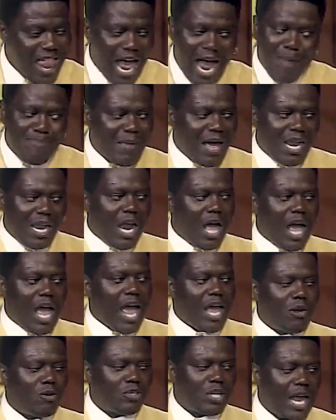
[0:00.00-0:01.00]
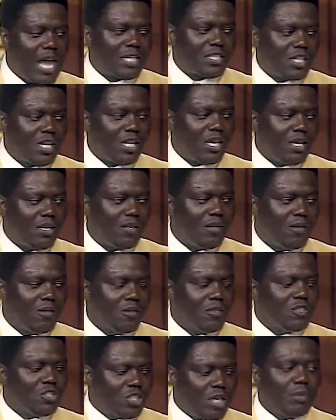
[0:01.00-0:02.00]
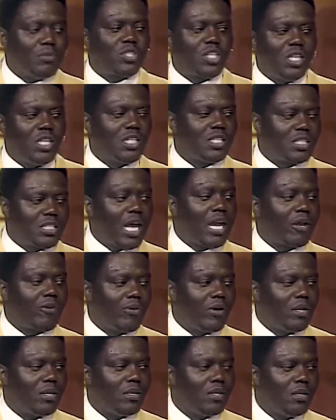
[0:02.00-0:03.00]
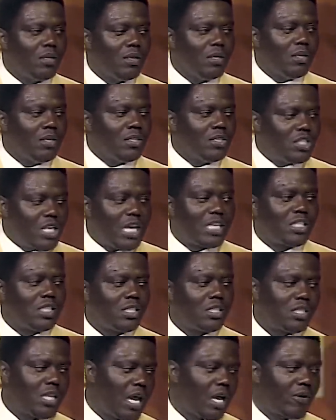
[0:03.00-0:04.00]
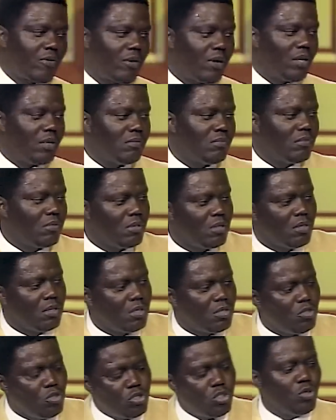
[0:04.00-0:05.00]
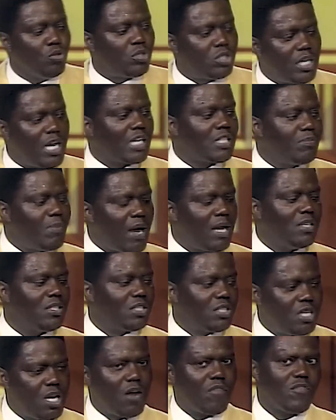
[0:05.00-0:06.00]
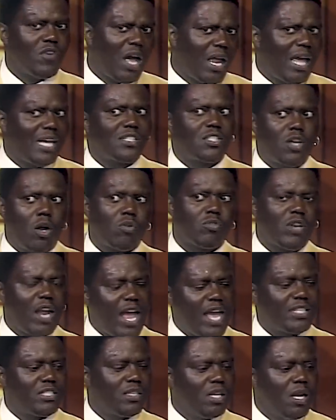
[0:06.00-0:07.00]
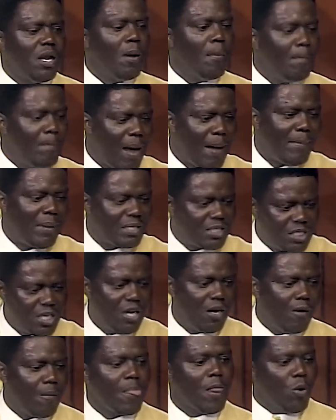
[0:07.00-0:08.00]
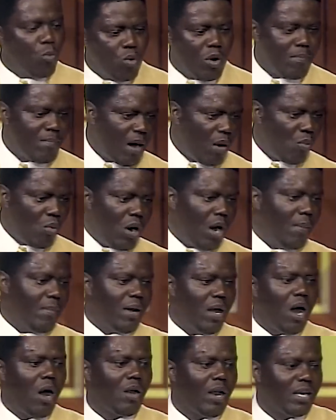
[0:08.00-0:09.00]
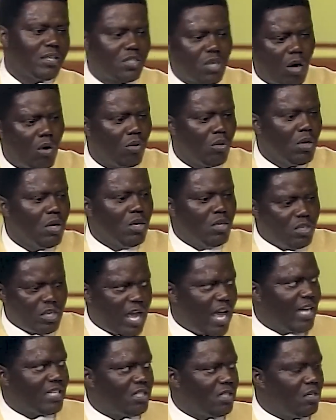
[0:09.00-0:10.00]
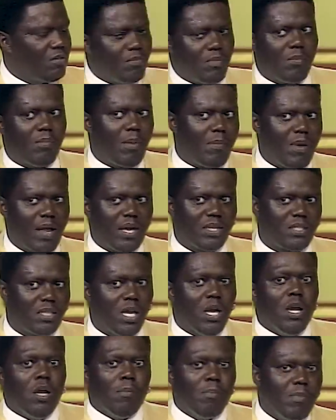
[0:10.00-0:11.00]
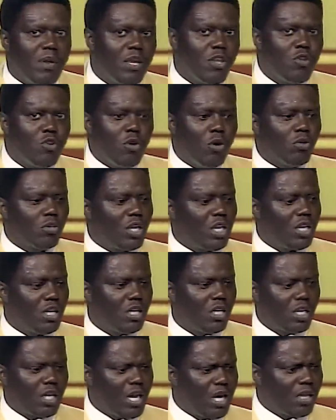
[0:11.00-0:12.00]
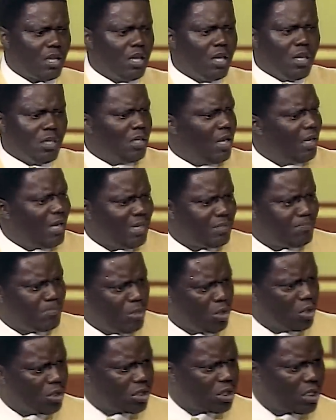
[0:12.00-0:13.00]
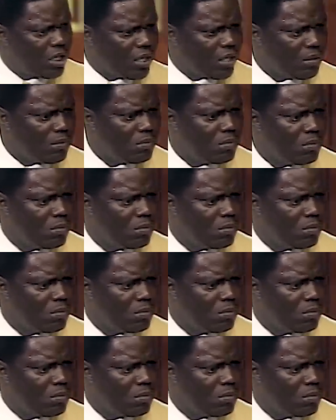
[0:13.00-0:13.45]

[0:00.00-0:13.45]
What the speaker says: I'm not lying, I ain't gonna lie to you. Some shit is sacred. Sex is sacred. You do sex by yourself. I like to talk nasty by myself with my woman. I don't like to talk nasty. My man said, man, you gonna get it together. That's bullshit.